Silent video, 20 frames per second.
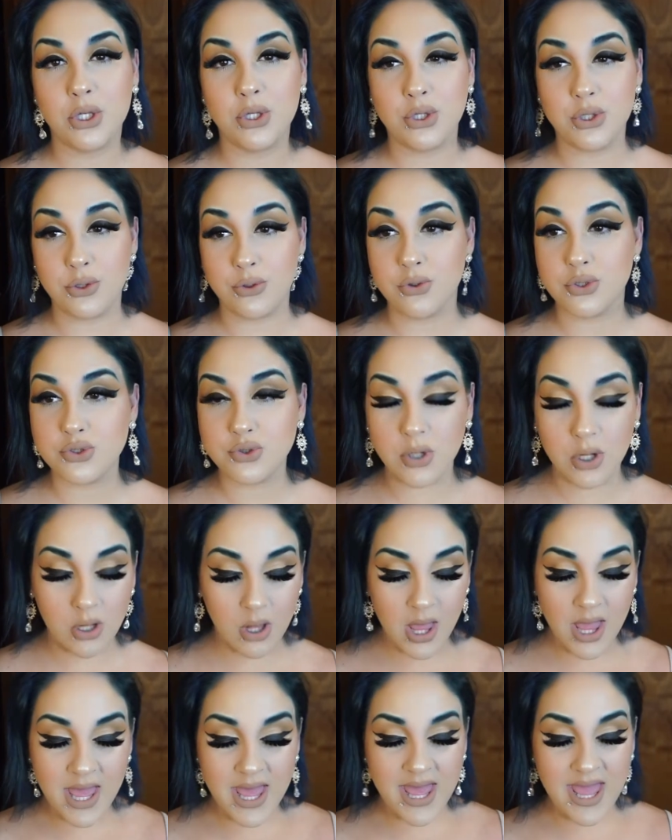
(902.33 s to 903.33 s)

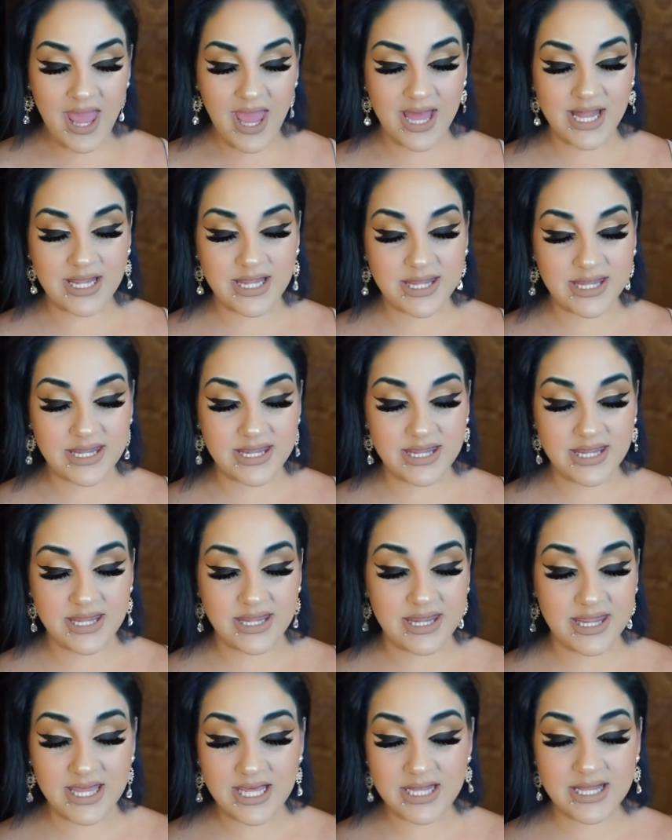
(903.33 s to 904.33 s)
neutral. And
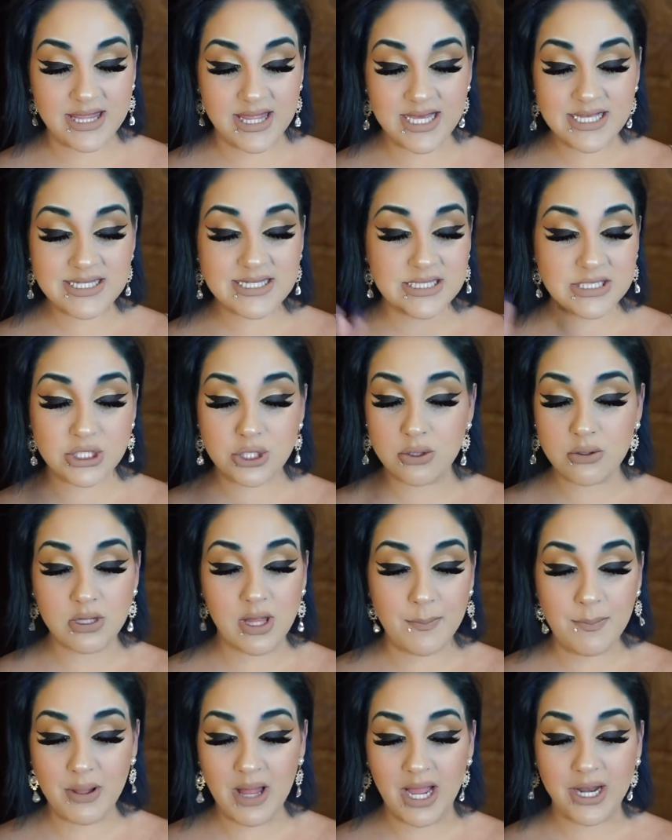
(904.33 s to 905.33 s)
this two
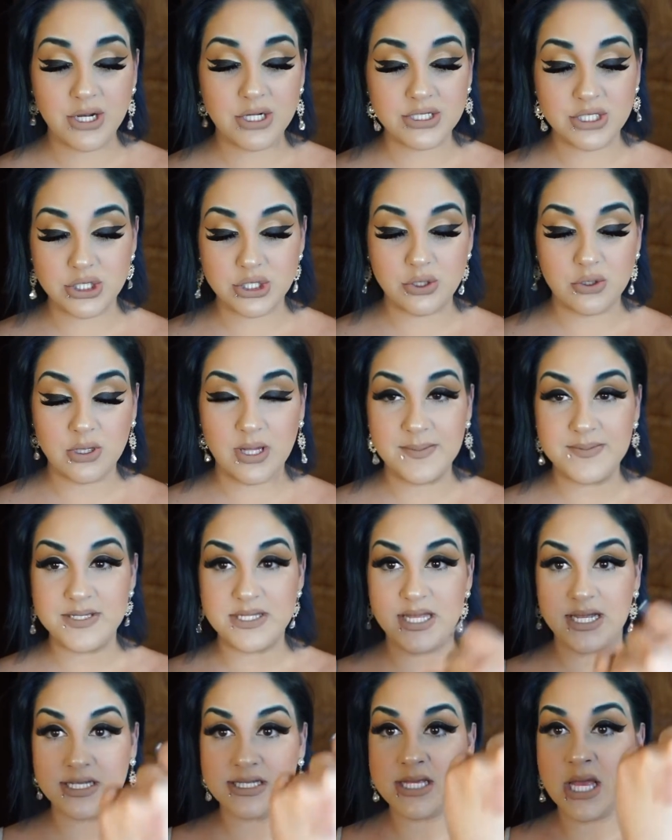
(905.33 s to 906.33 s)
lip liners and two
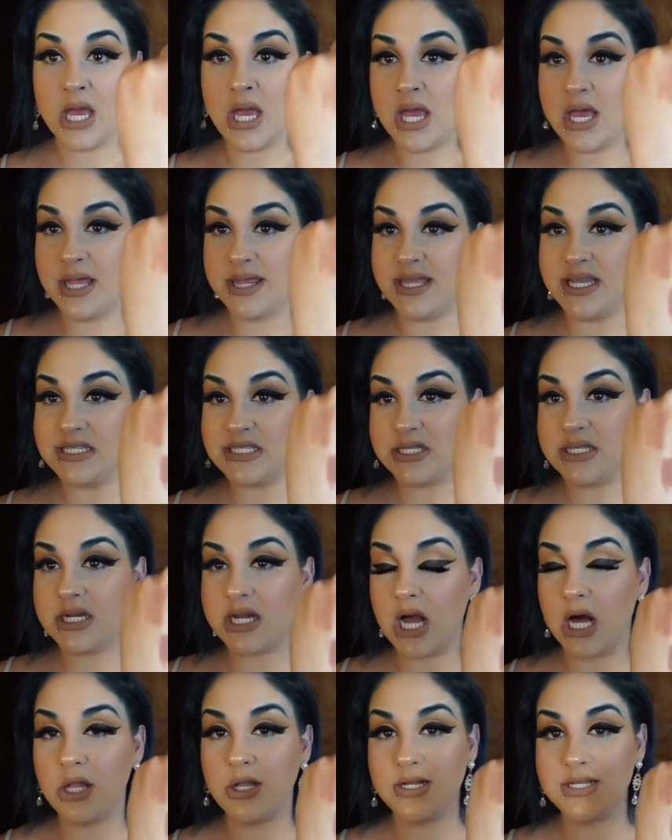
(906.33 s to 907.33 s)
lipsticks, these are the
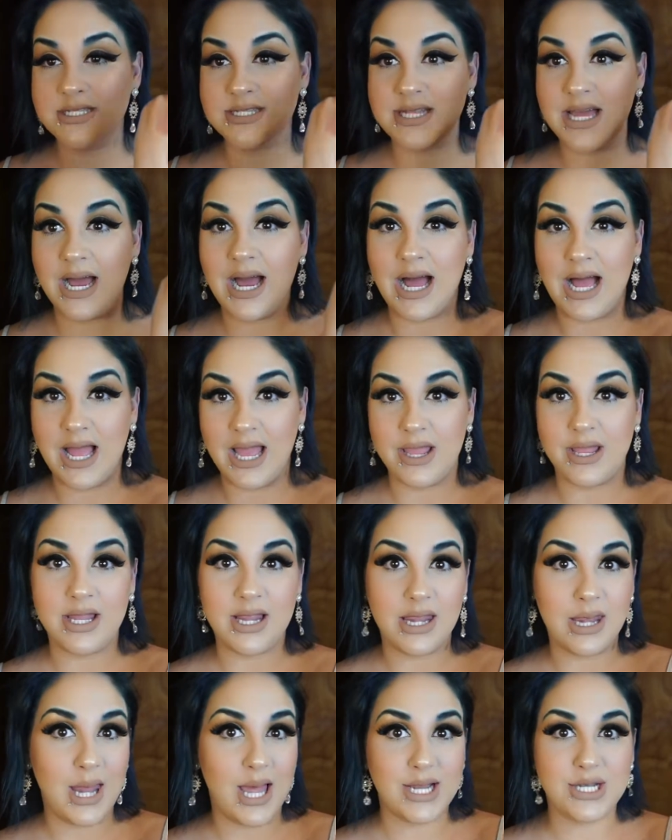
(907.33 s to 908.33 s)
colors that I
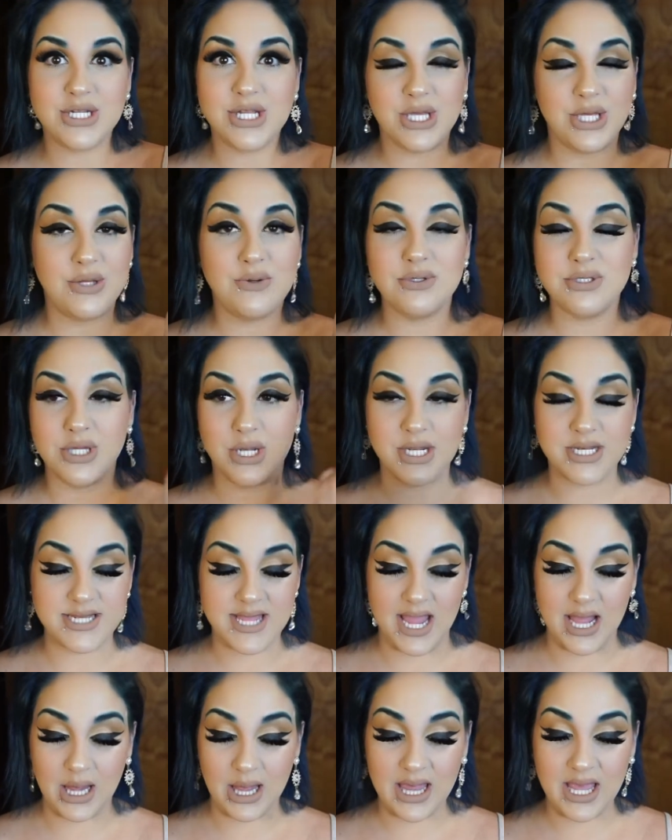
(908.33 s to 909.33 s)
like to use on a
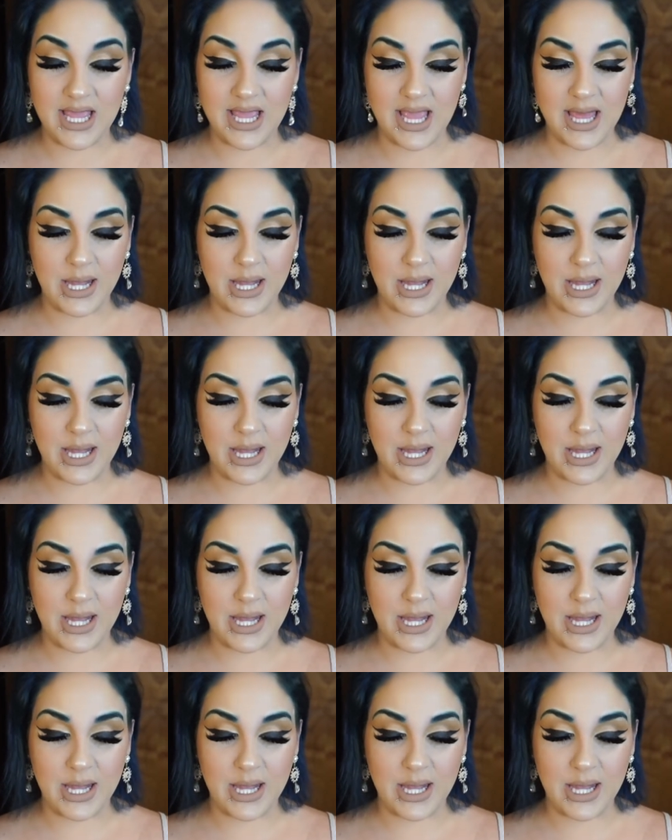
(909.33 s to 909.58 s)
daily.